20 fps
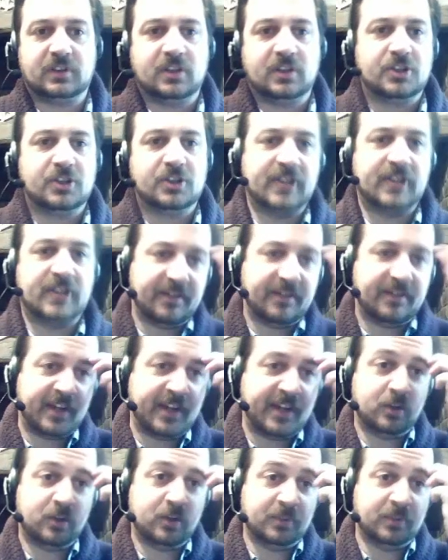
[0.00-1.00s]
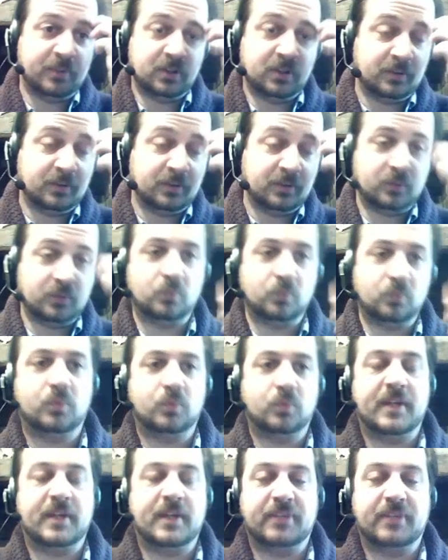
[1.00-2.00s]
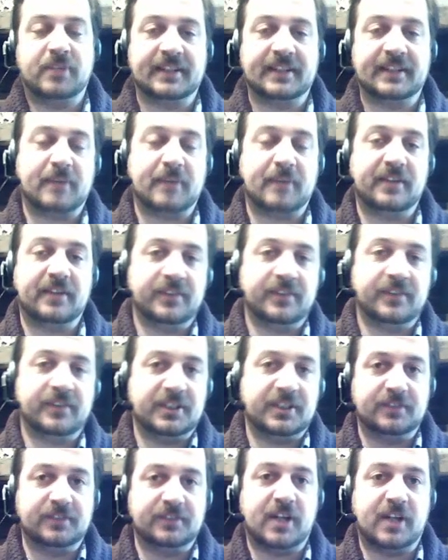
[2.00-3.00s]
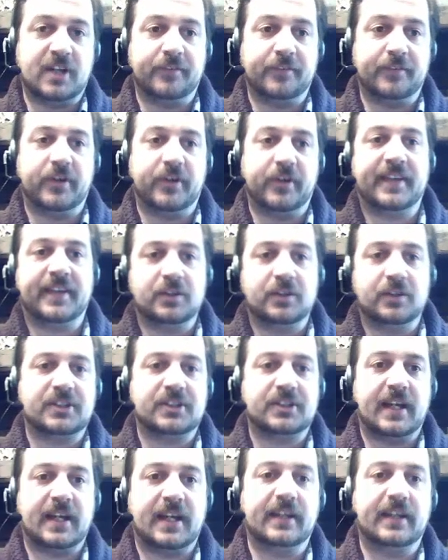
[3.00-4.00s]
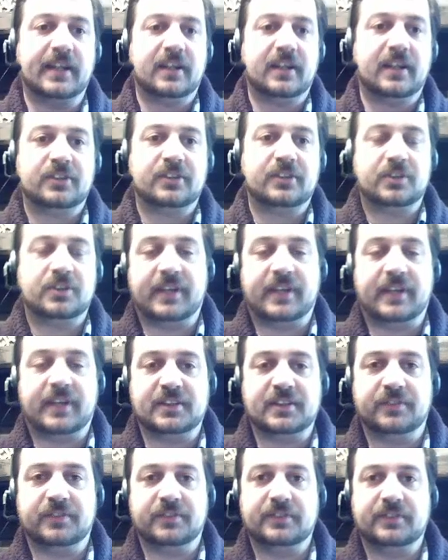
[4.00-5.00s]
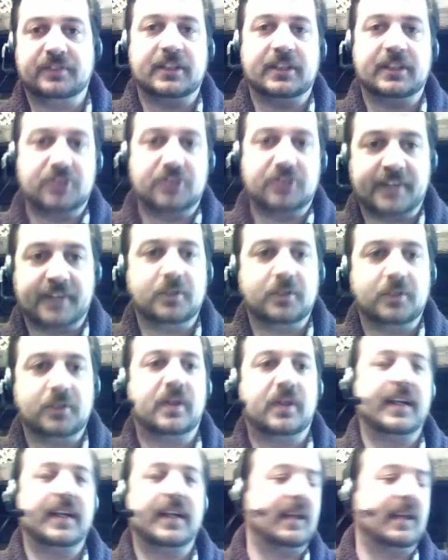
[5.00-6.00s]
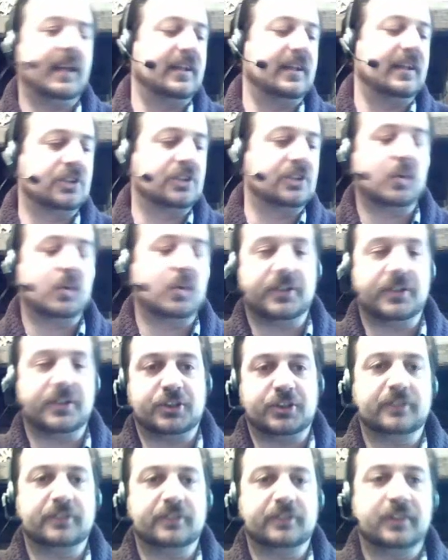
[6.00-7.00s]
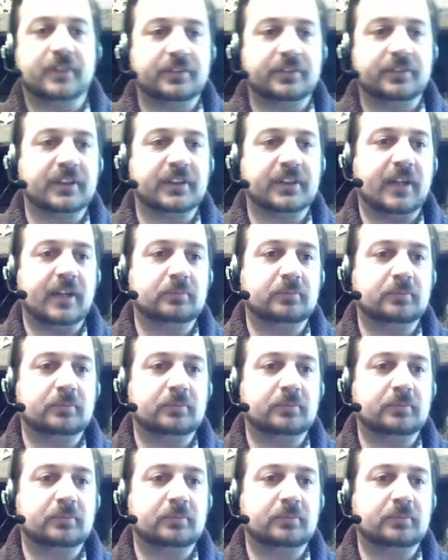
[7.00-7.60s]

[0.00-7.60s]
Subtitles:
So that variable, when it brings back the 1st of January, that will say 2015 January, and so on and so forth. Okay.